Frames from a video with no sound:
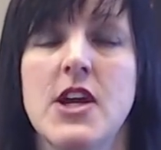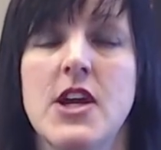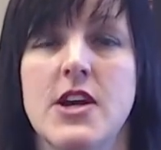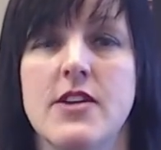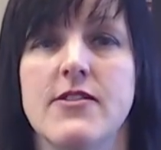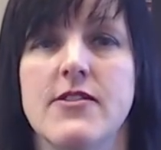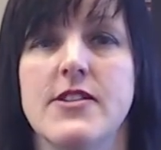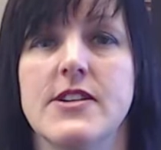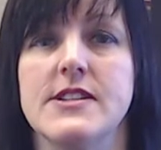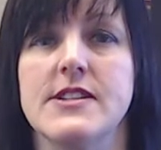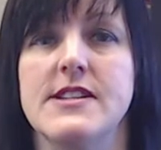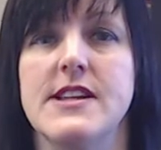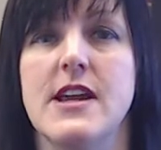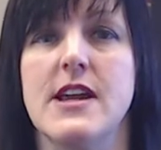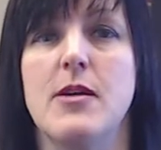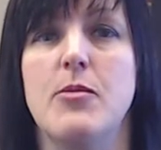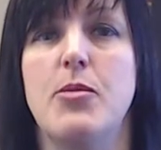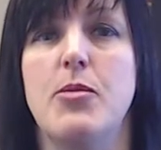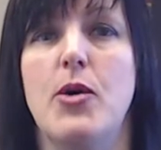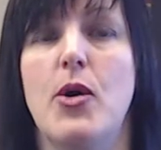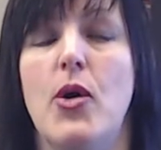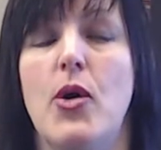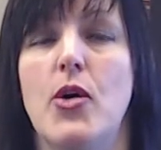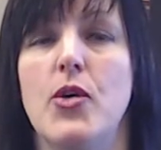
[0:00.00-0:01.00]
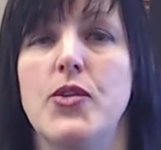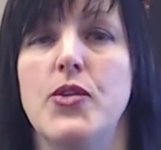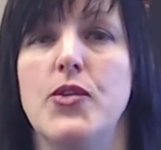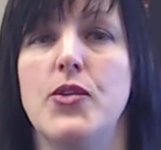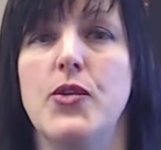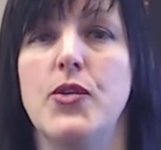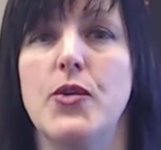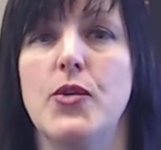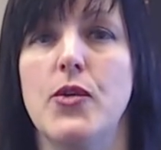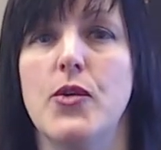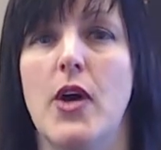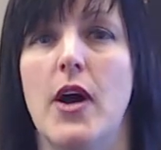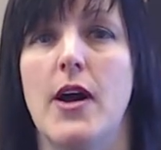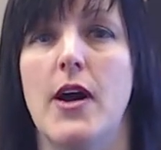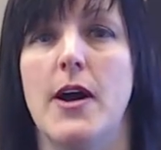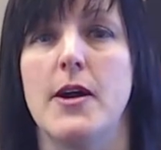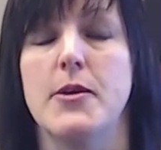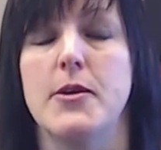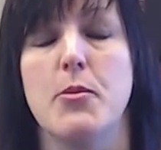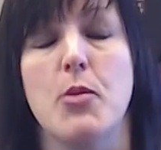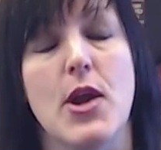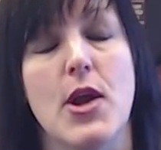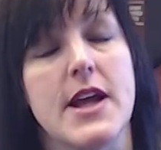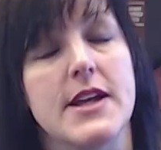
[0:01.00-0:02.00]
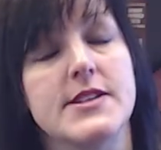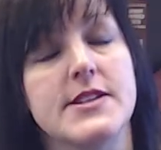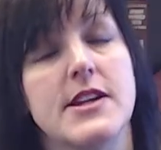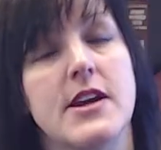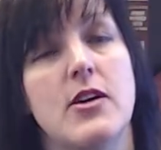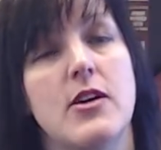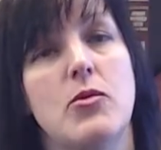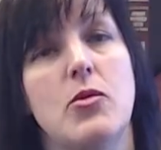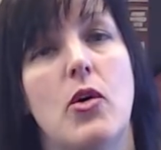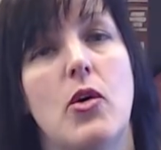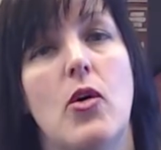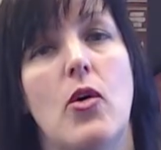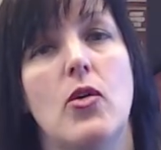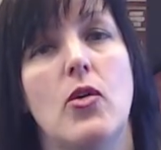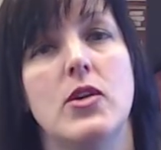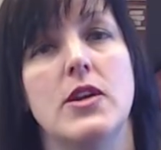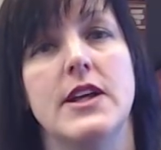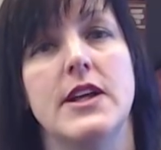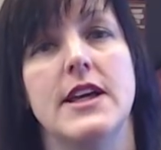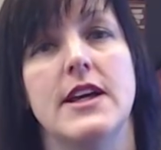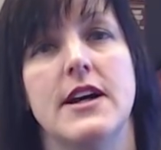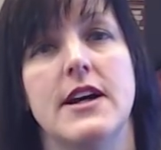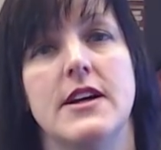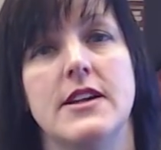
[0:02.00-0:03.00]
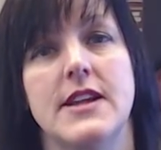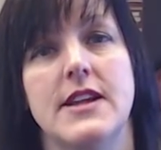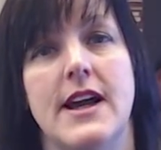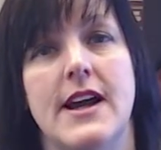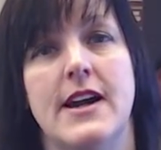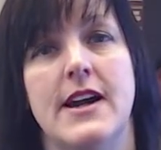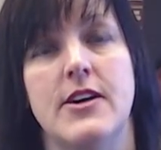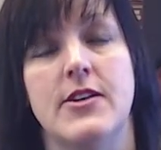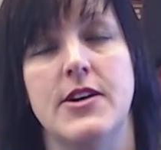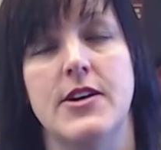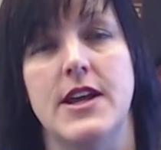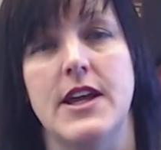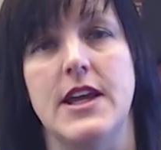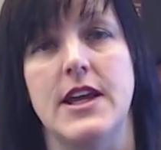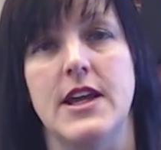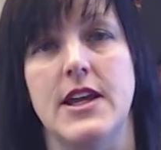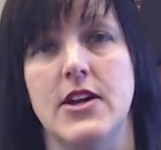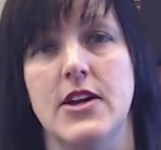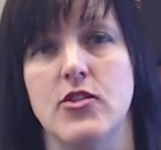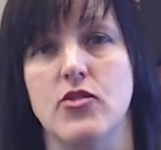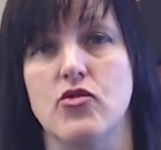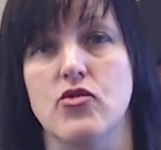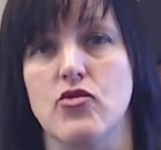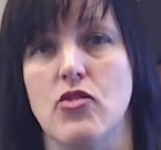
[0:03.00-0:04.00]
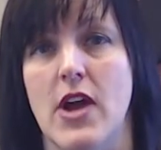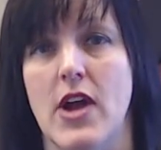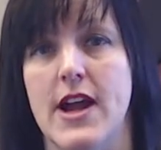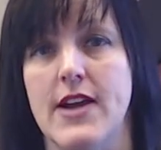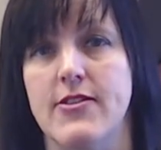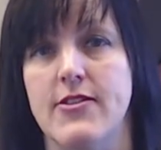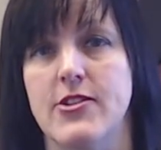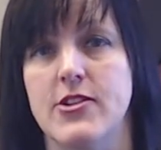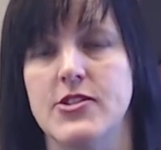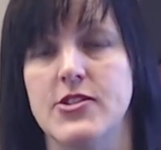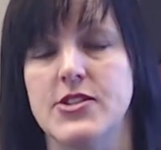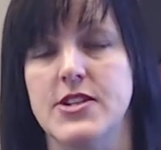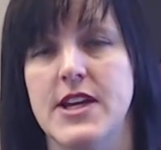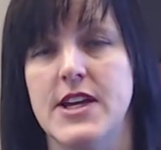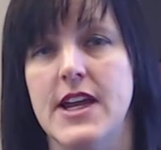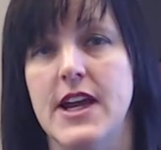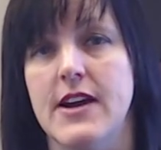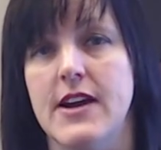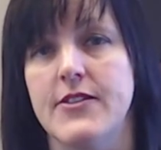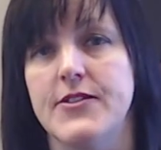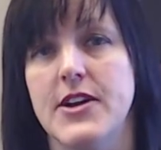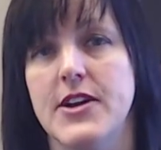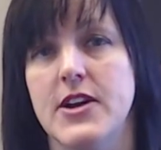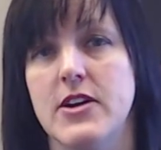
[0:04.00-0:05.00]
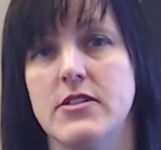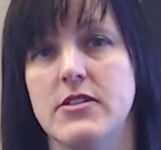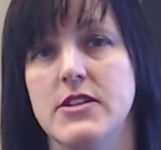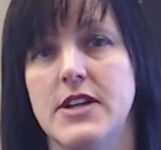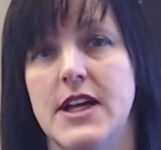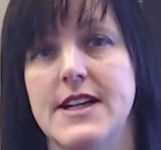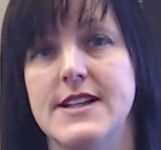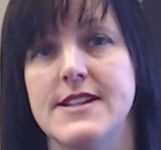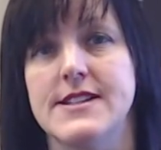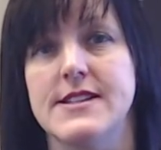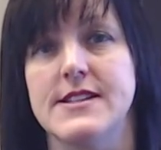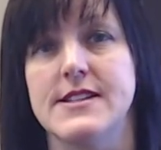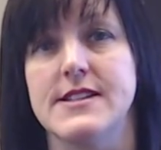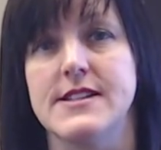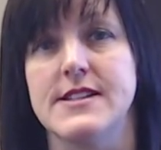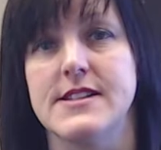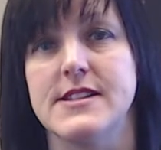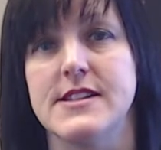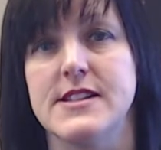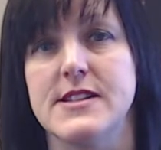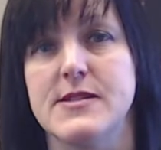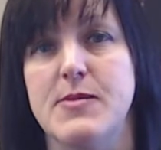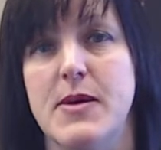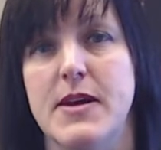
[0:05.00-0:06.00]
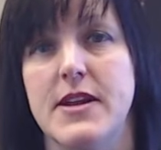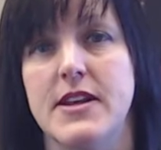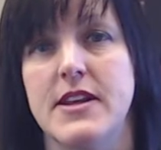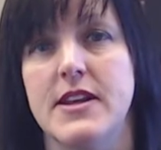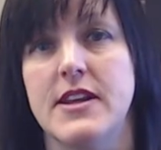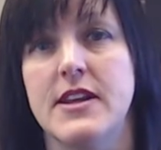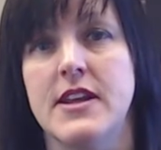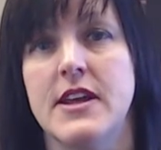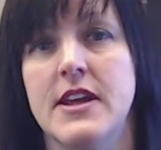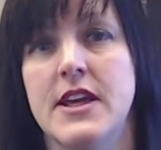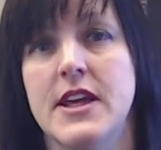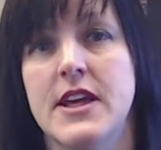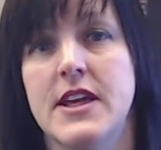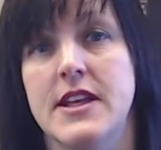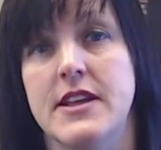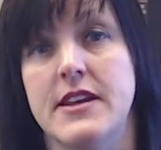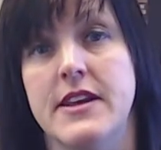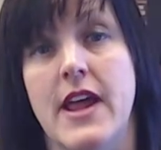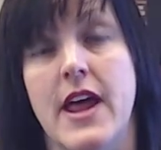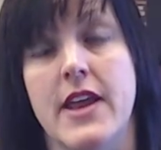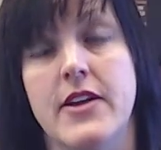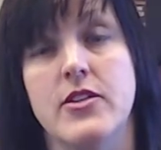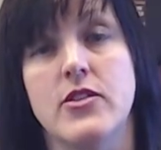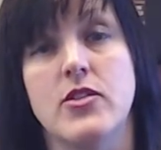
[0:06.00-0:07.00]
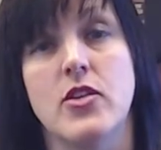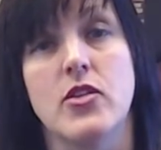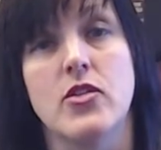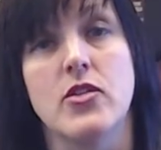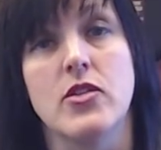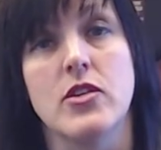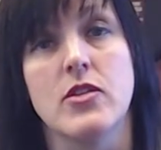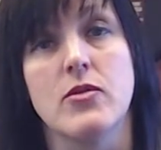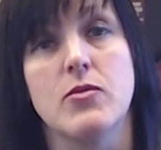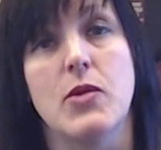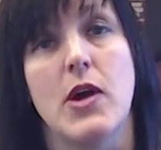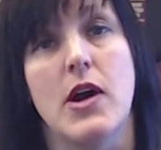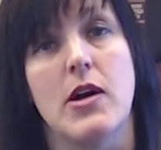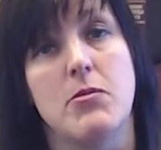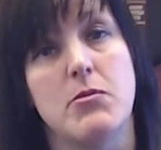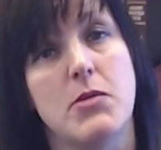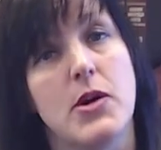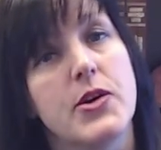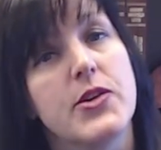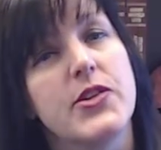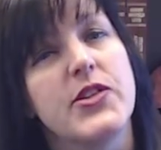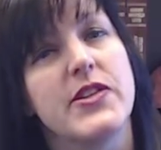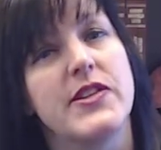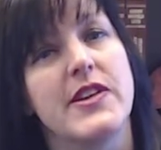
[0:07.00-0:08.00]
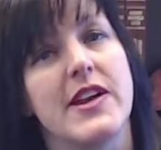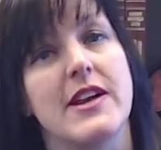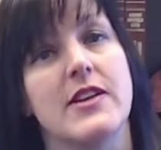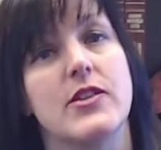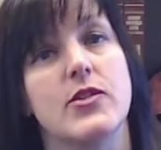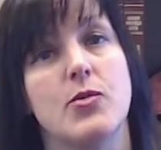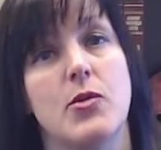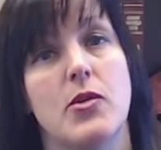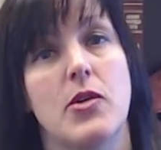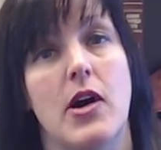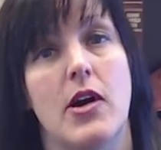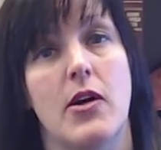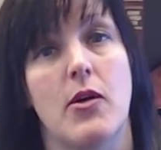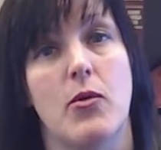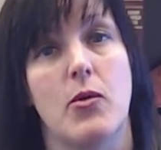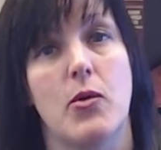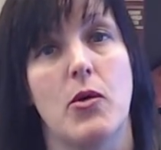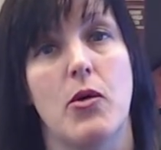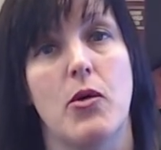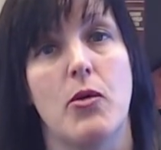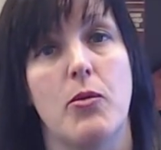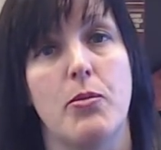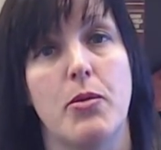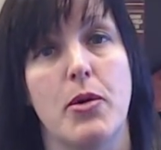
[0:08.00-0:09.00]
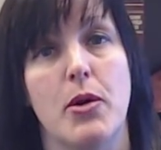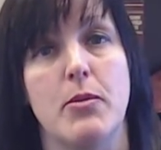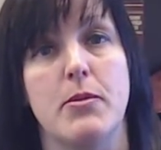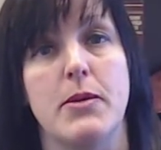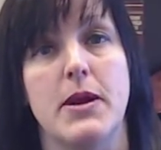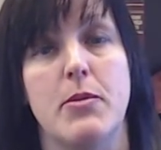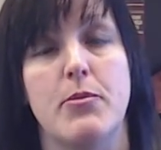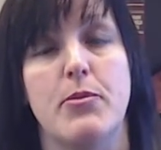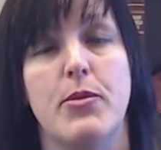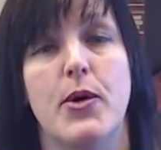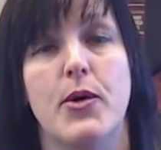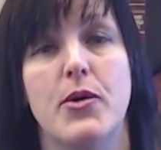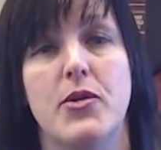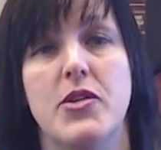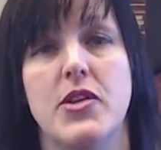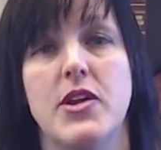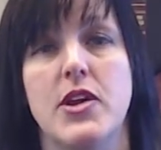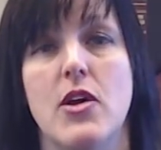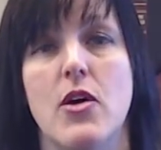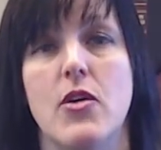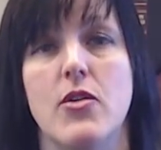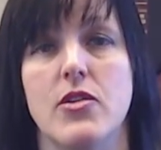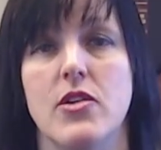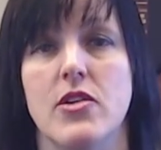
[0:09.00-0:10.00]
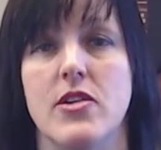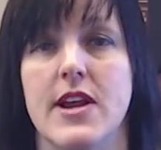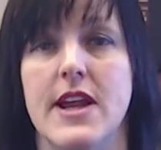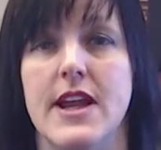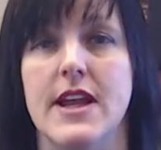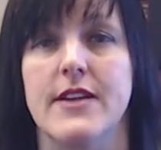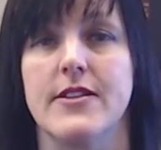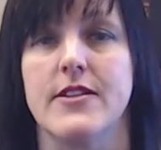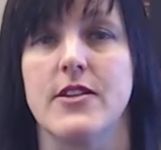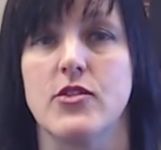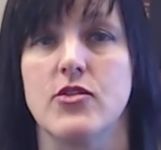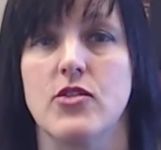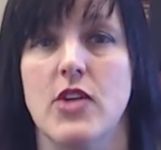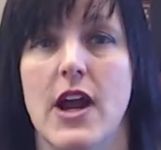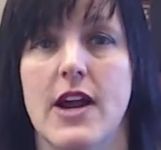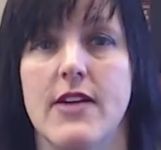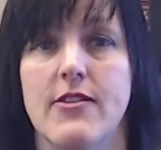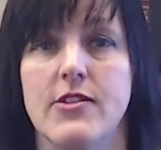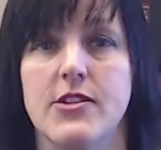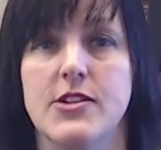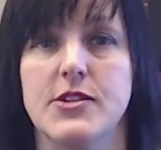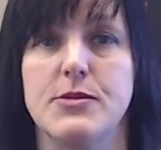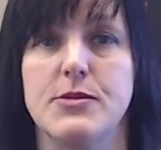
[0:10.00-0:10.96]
For example, Nebraska will only allow a driver to have their license suspended, not an owner, while most states will permit both the owner and the driver to